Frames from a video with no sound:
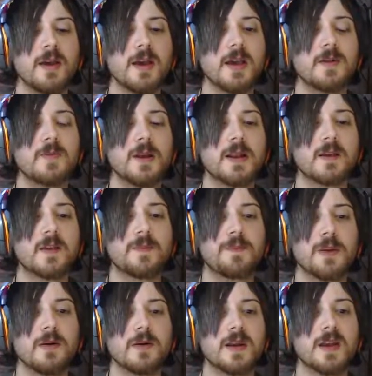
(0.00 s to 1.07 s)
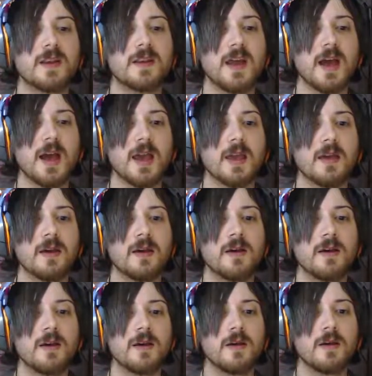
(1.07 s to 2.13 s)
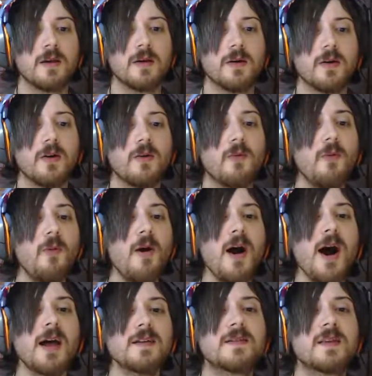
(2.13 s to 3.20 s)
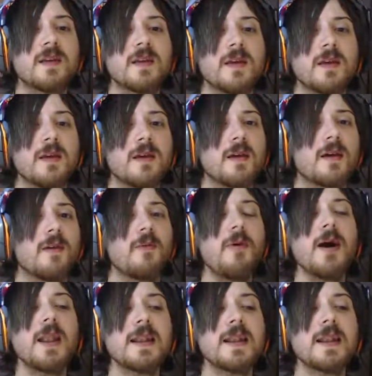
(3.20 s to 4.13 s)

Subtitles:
It will explode and die. What? What